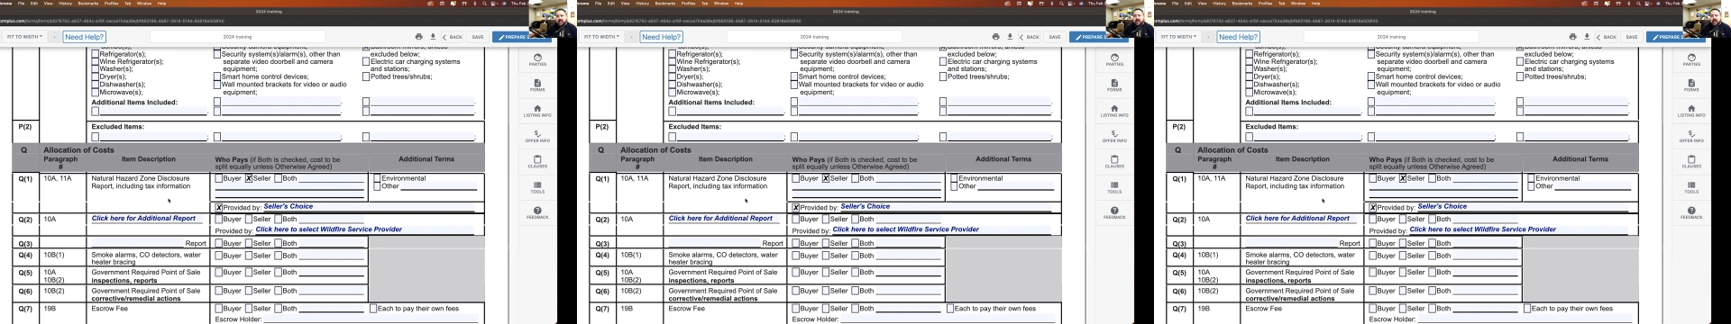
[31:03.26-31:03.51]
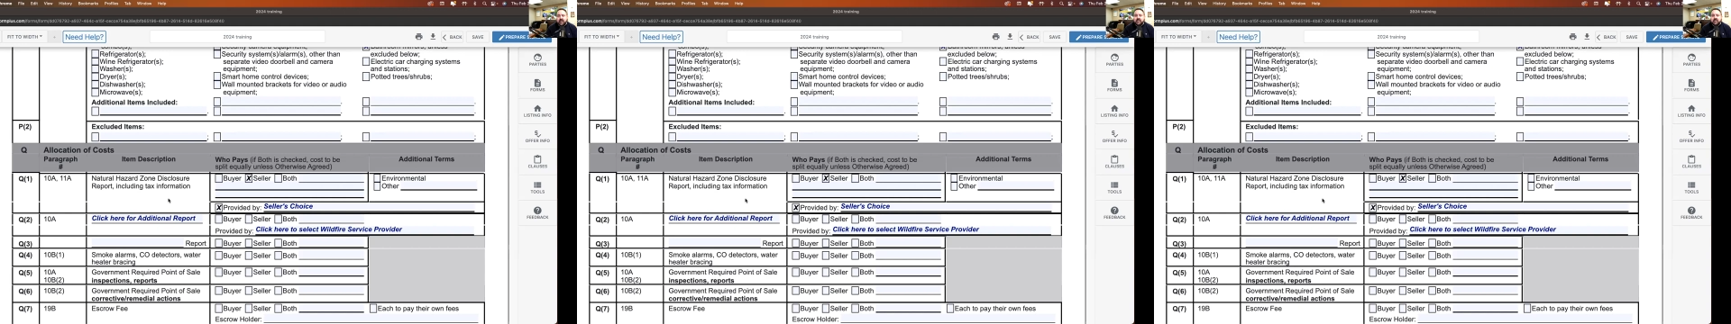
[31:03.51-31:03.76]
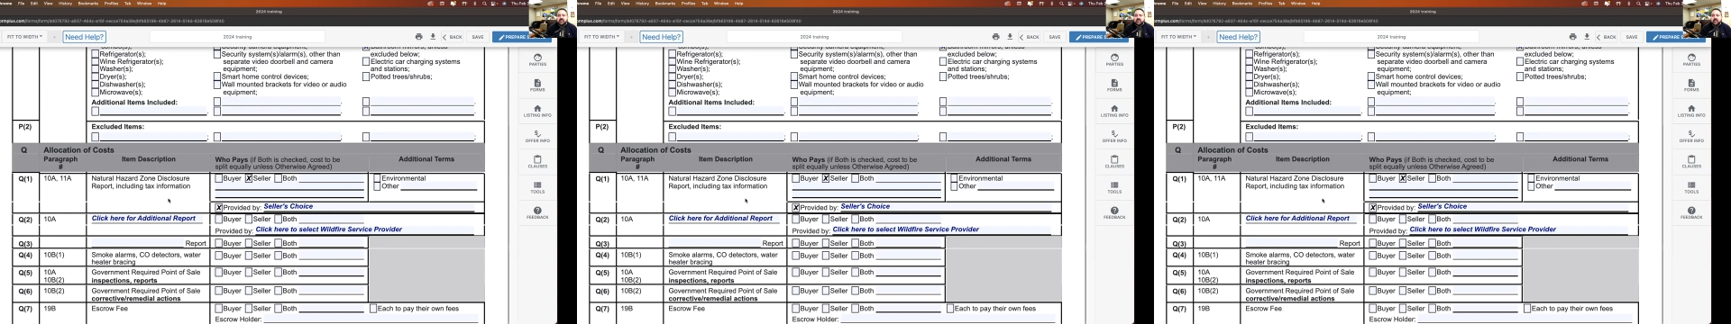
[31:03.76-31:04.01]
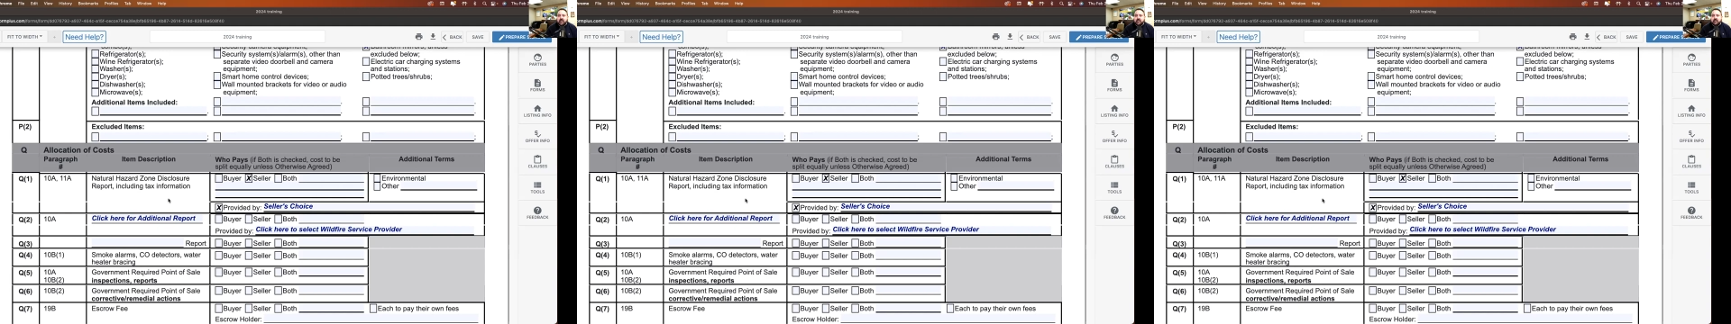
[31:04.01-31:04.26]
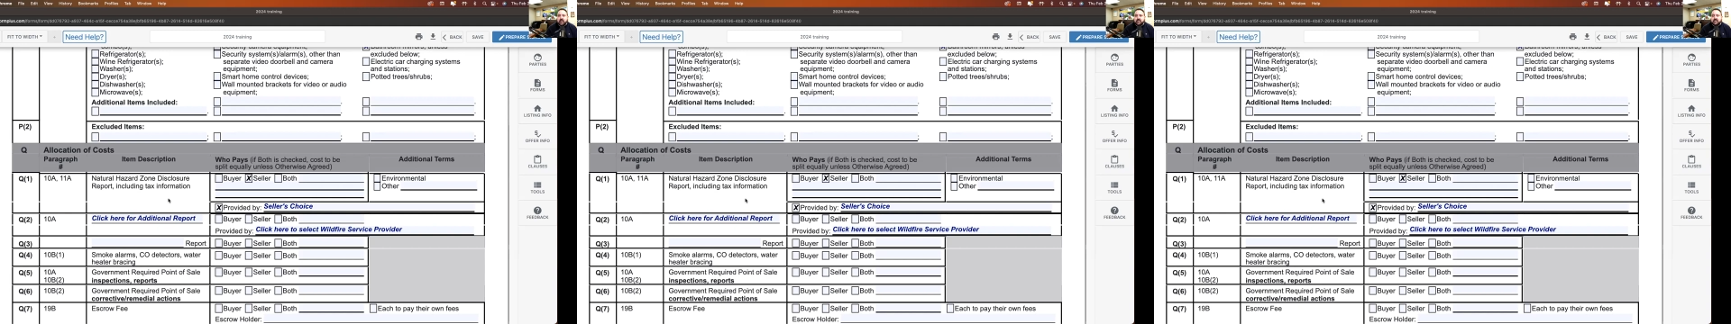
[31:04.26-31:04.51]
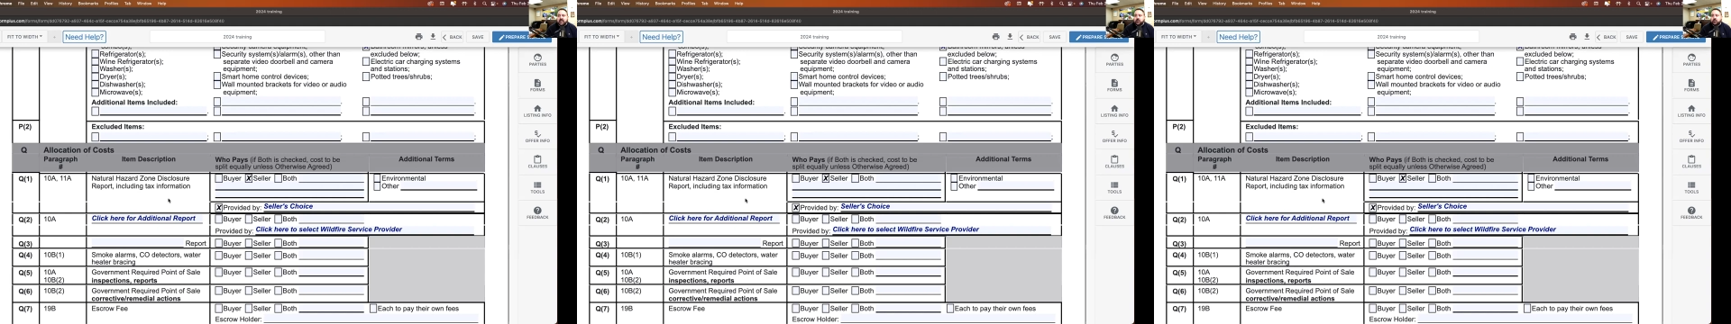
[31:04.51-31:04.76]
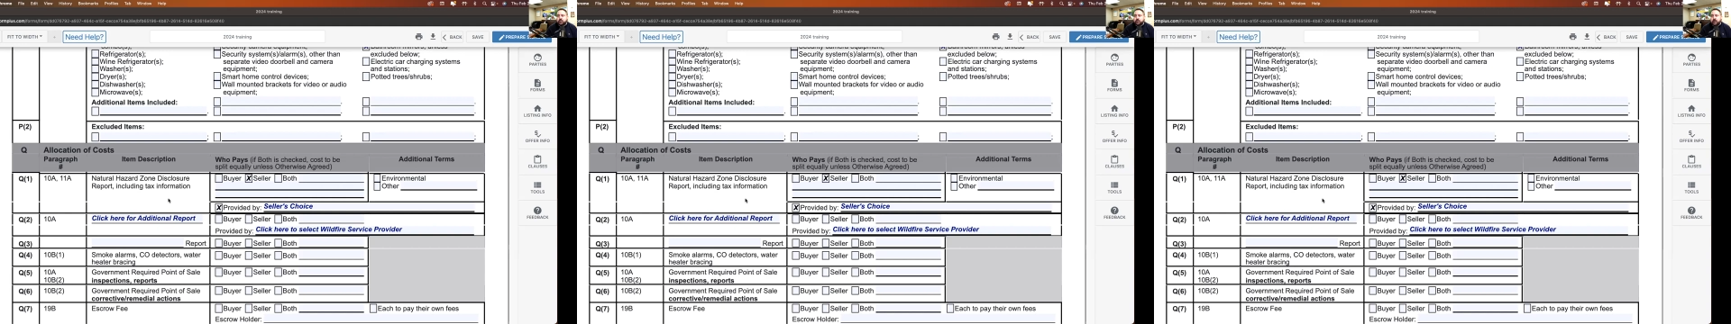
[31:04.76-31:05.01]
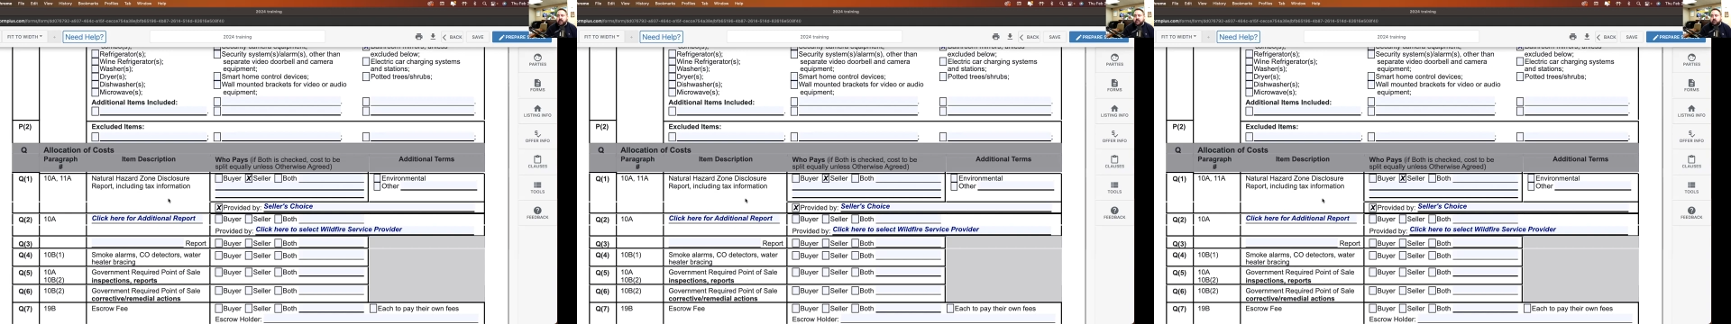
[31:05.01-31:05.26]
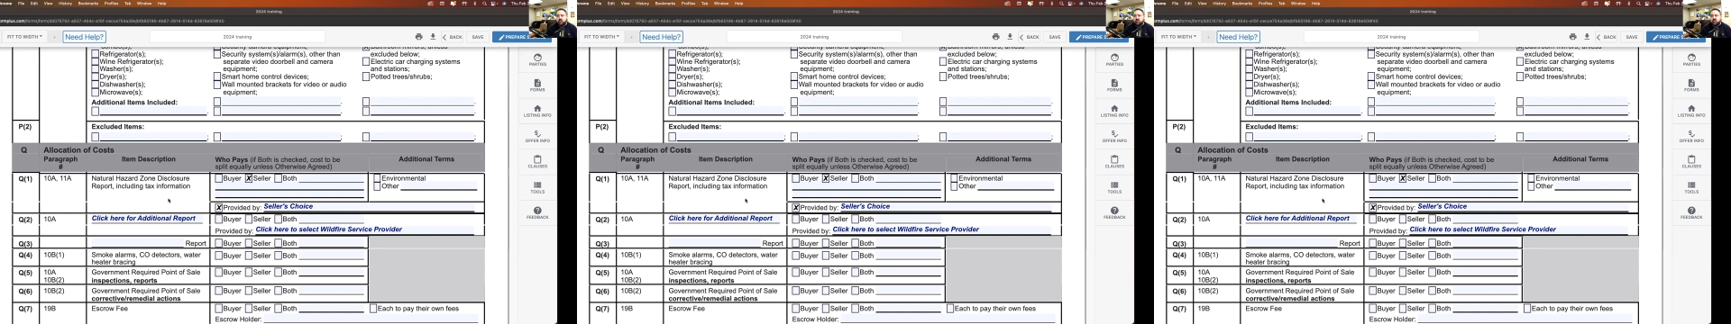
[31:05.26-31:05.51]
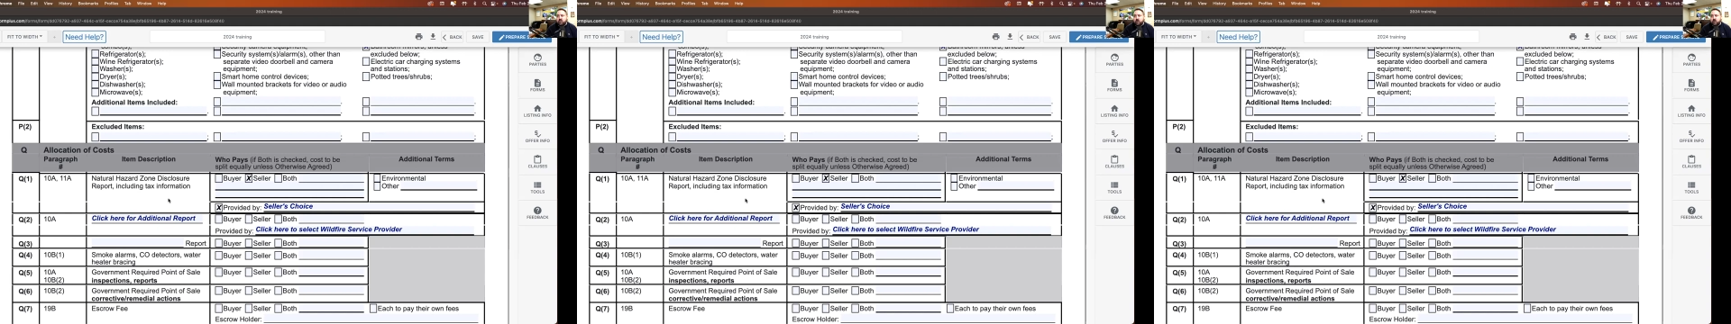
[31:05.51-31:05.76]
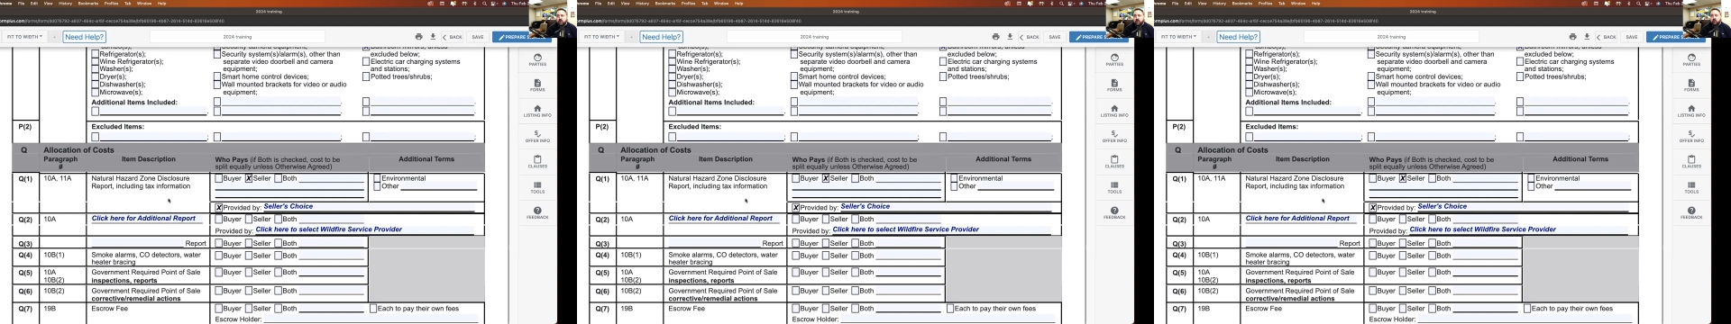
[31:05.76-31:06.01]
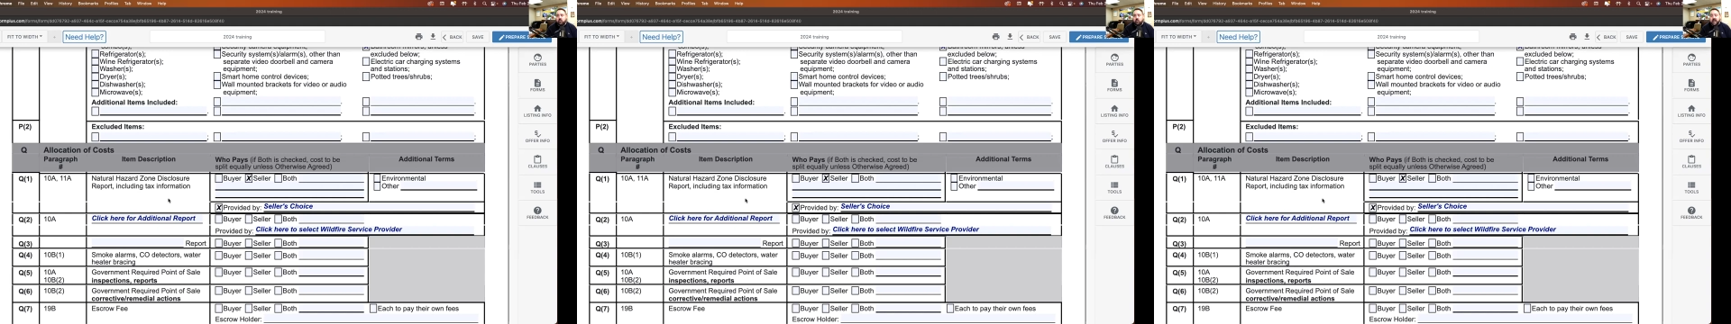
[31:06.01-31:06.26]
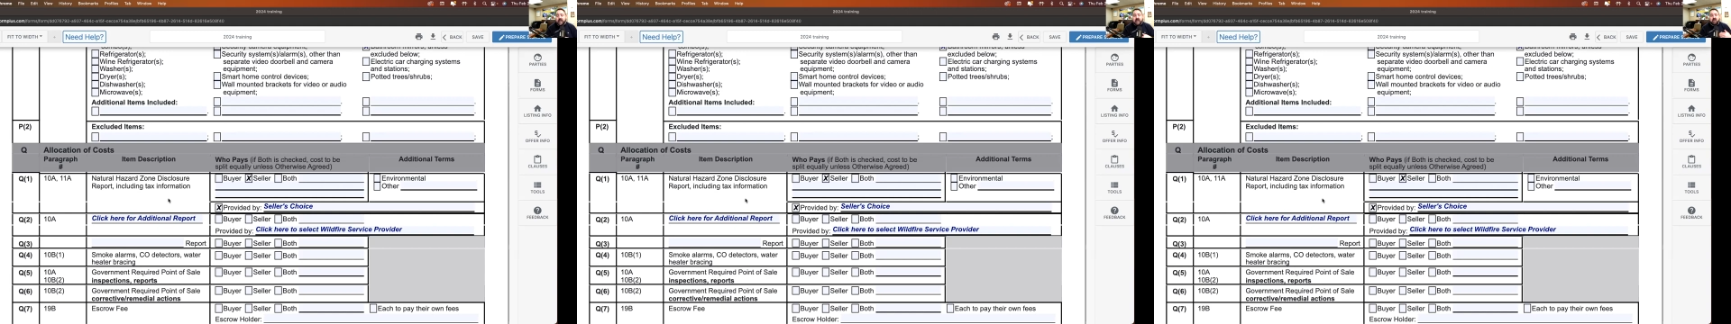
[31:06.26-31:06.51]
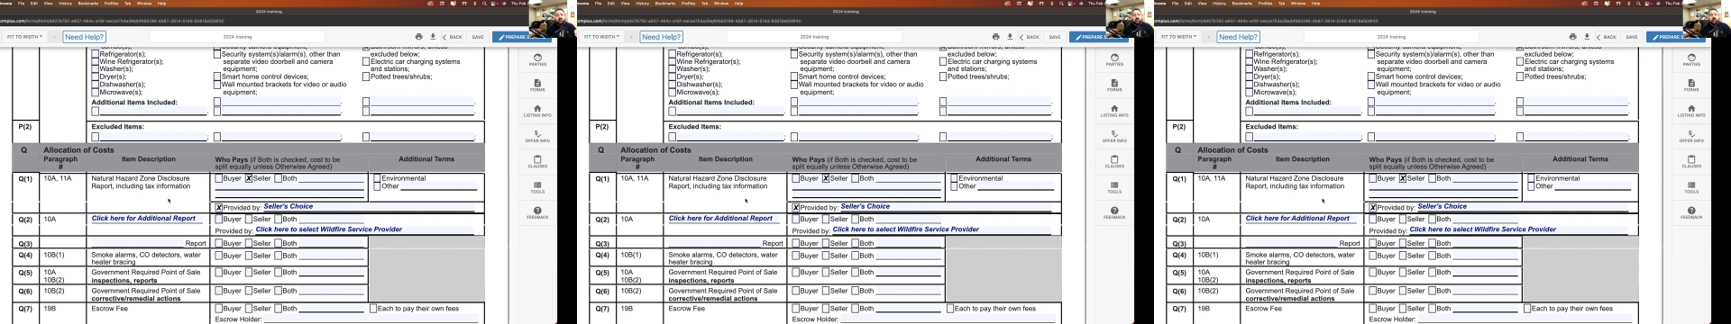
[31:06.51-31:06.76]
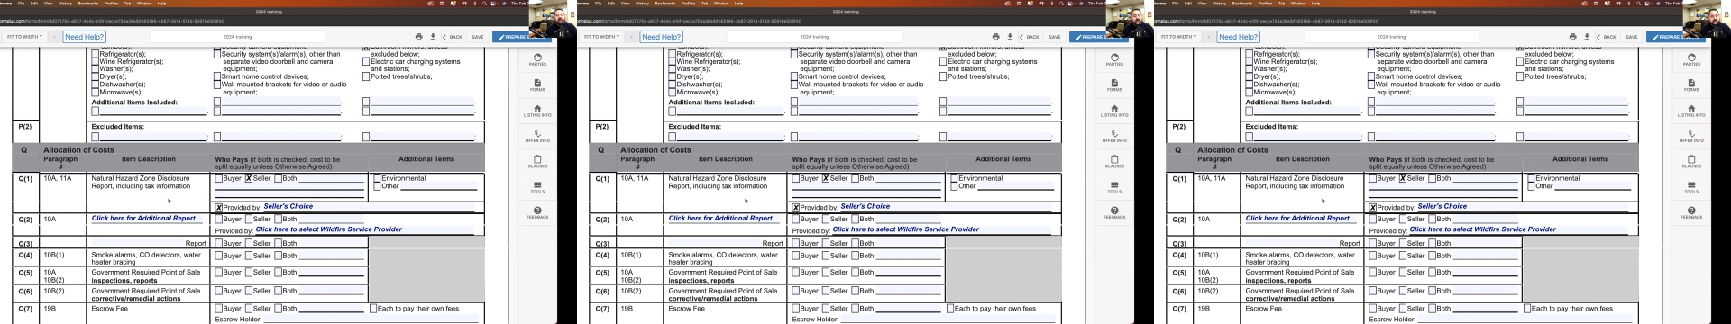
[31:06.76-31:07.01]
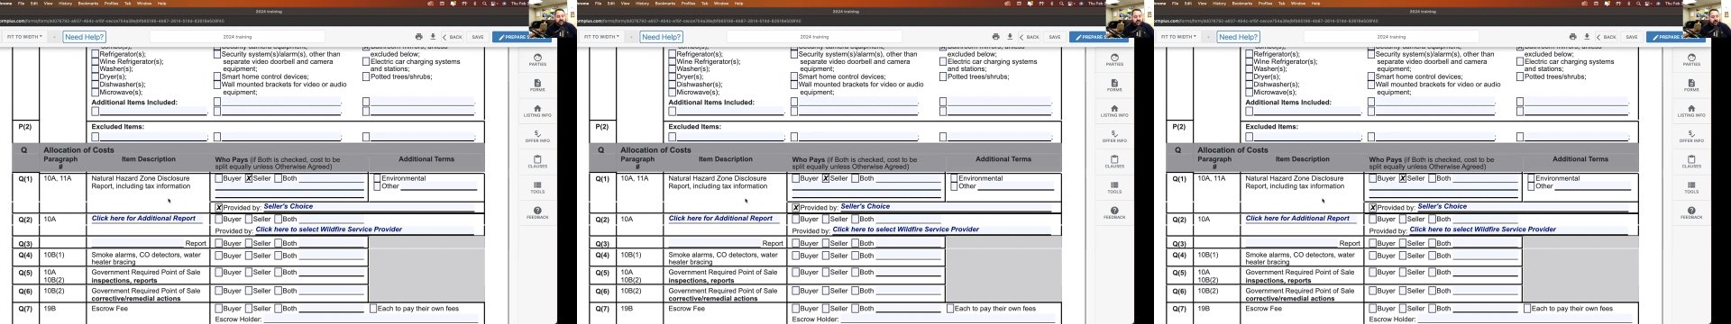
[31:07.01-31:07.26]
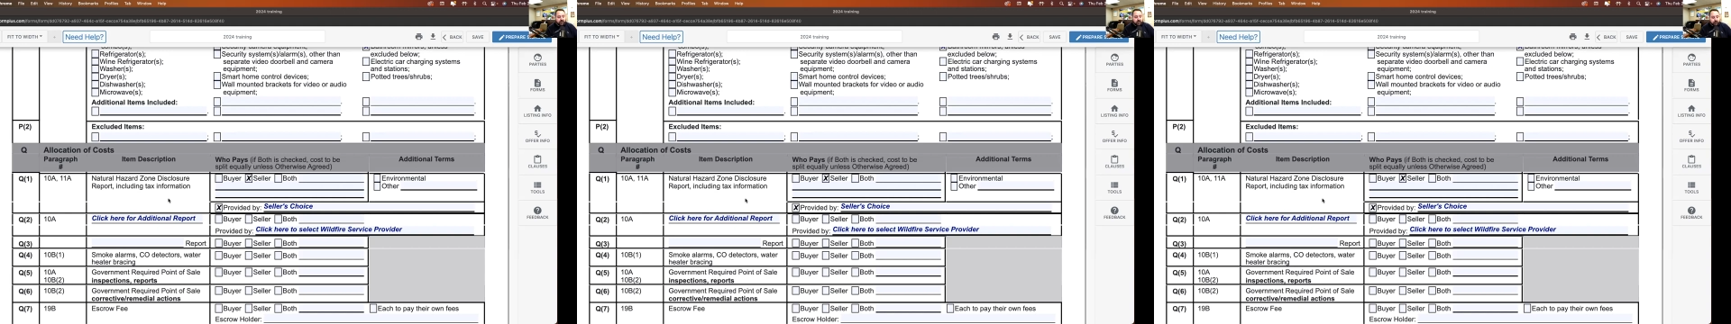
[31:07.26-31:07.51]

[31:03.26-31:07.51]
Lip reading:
(no speaker visible)